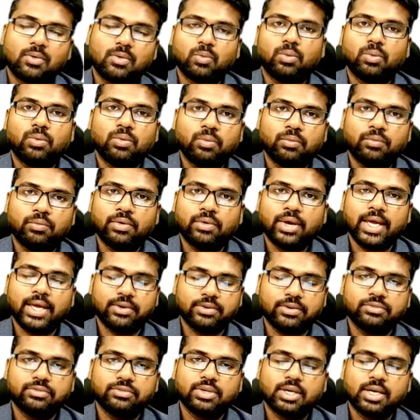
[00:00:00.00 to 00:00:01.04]
wave
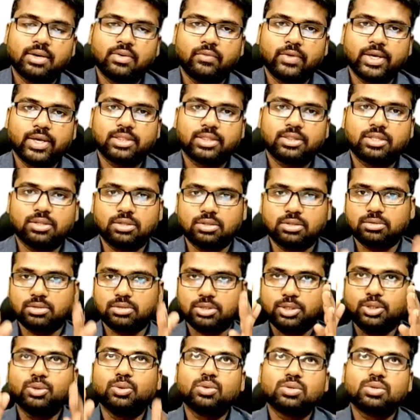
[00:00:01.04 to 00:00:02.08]
with
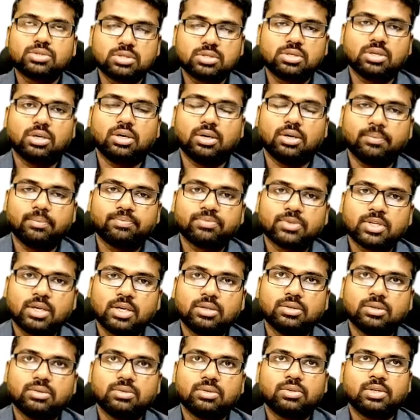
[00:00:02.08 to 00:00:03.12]
huge
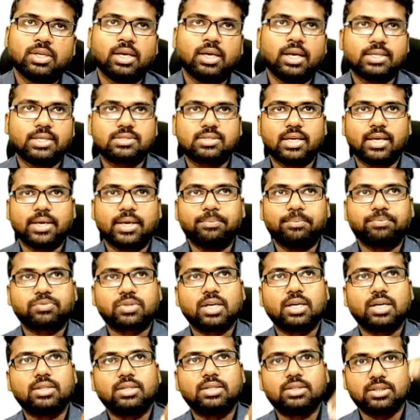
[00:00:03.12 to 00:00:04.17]
no let's say
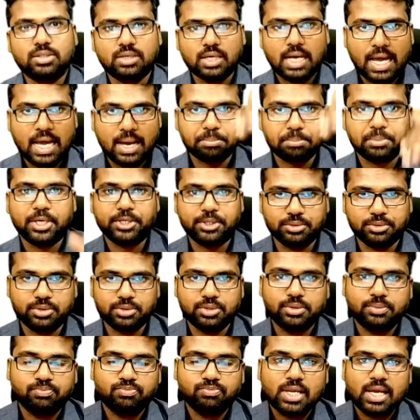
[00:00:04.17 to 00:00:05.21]
the amplitude.
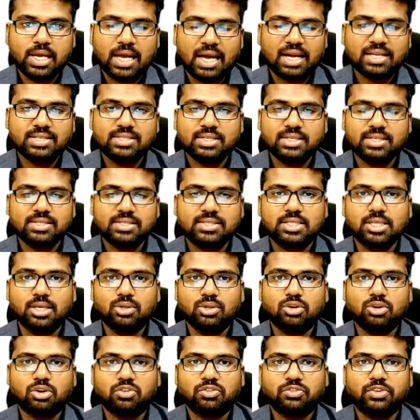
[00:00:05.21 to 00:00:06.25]
As a result
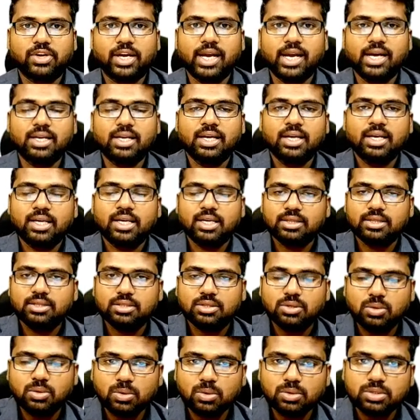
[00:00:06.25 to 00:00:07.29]
of it, the
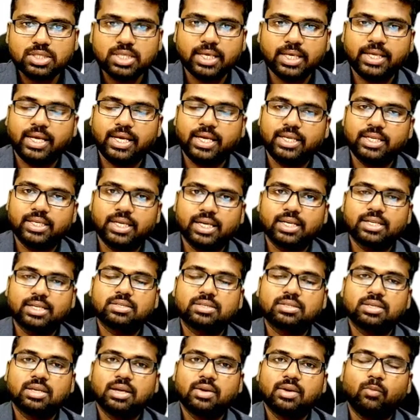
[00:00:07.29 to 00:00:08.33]
coastal areas
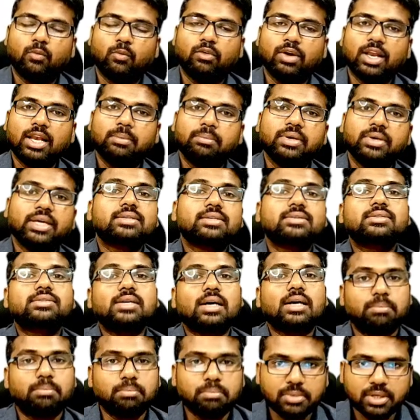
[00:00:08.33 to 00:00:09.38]
will be
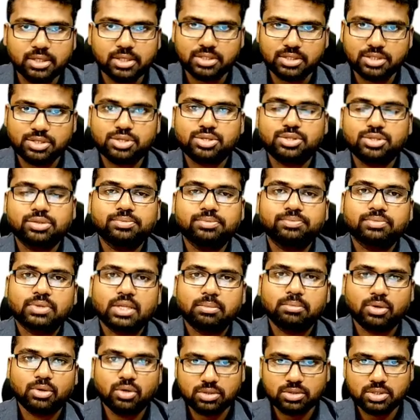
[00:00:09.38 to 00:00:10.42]
submerged
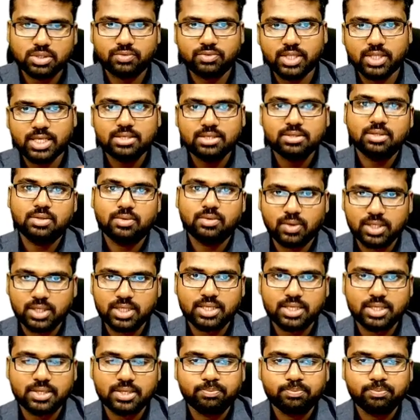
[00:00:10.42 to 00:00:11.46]
because of this water,
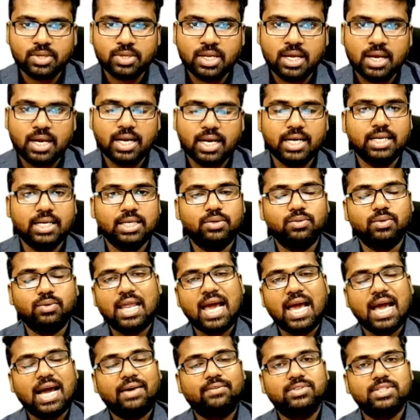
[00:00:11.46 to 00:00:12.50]
and it will
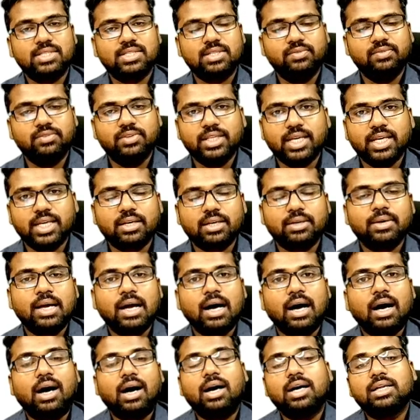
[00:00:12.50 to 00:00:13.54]
have severe
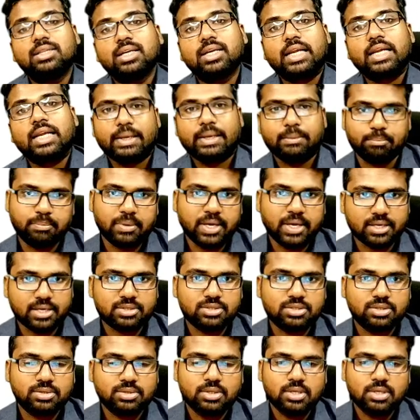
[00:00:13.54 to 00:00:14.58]
other impacts.
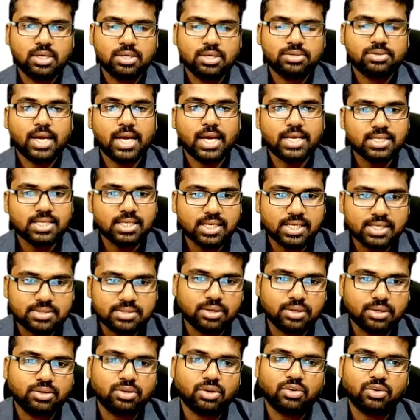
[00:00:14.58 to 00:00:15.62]
So as a result
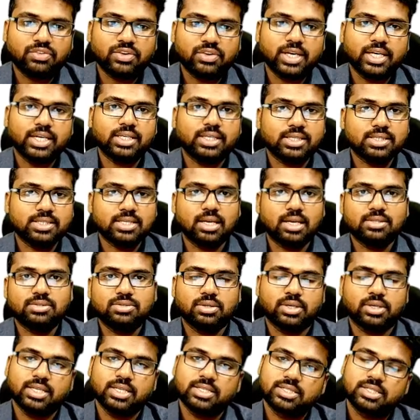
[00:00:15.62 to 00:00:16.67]
of it, it is also
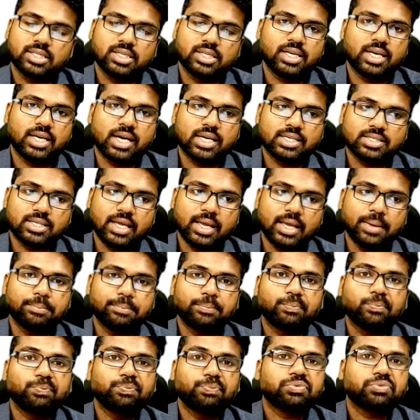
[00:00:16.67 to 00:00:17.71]
considered as a
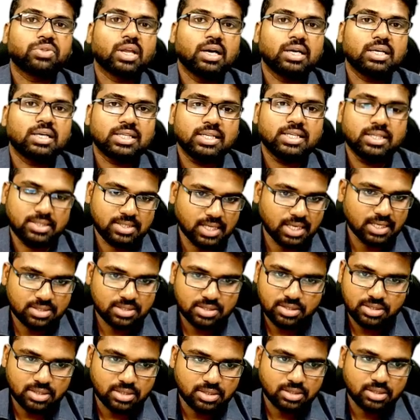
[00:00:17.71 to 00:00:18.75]
disaster.
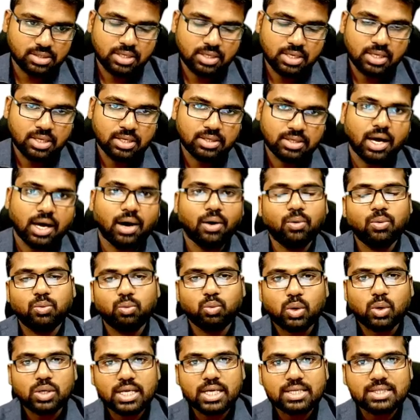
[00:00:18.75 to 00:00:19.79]
Now, what
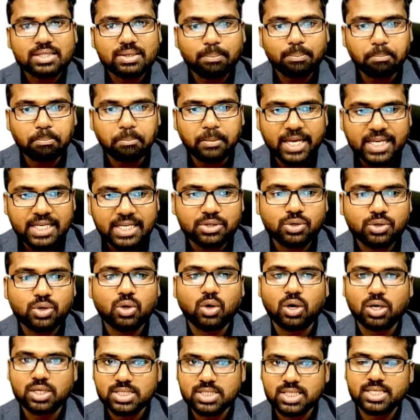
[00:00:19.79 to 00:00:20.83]
are the main
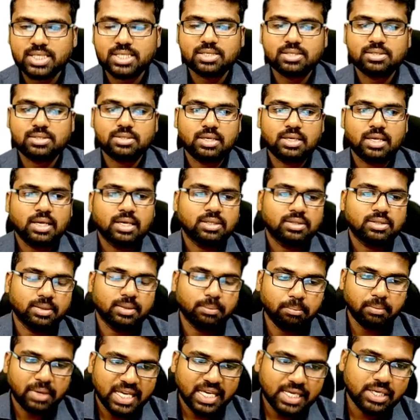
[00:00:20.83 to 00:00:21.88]
causes? The
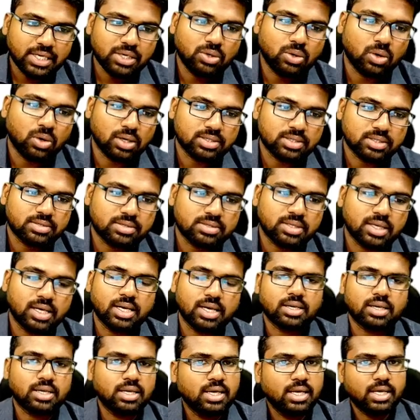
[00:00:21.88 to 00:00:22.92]
main causes are
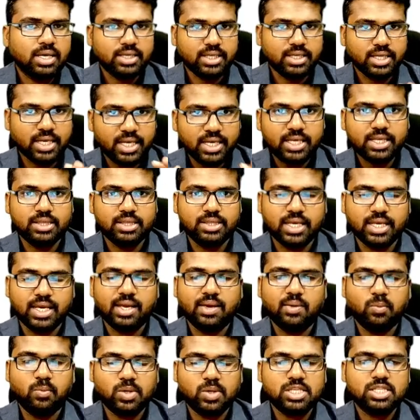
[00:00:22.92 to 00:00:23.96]
anything
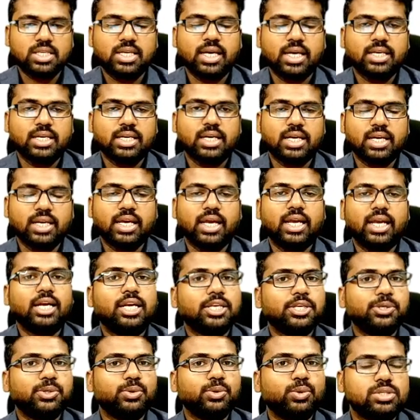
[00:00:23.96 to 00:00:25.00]
which can create
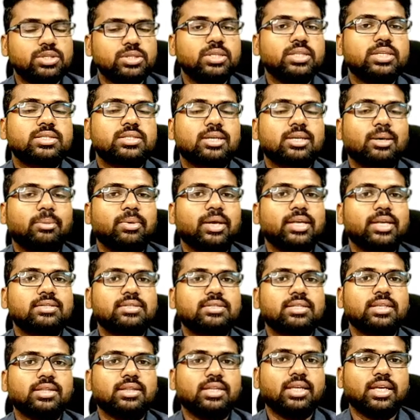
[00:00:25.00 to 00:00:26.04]
huge disturbance in
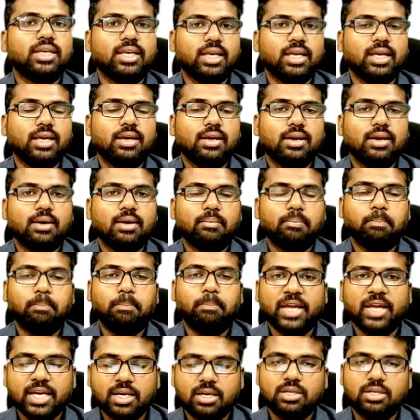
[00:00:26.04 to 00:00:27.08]
the big